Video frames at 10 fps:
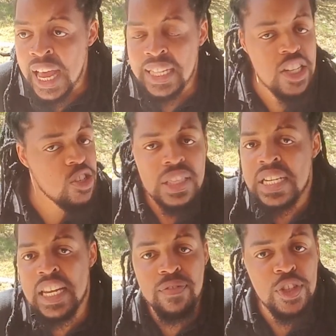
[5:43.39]
That is not the
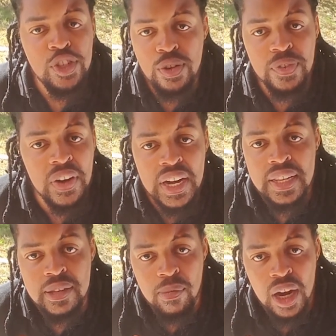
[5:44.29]
definition of greed
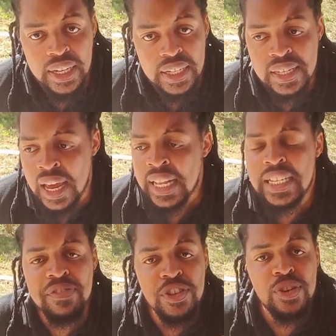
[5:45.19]
in the markets. The
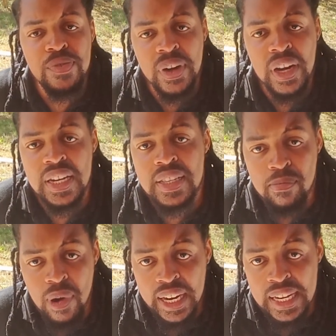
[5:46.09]
definition of greed in the
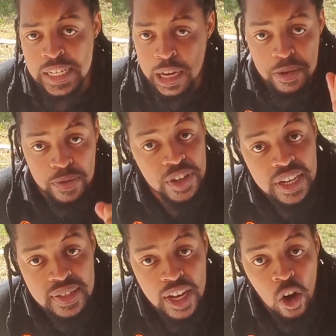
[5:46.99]
markets in terms of
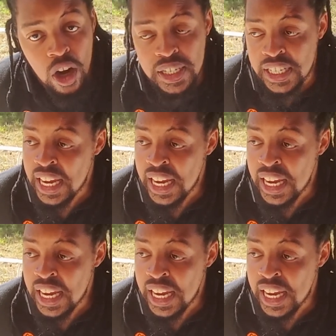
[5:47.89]
trading psychology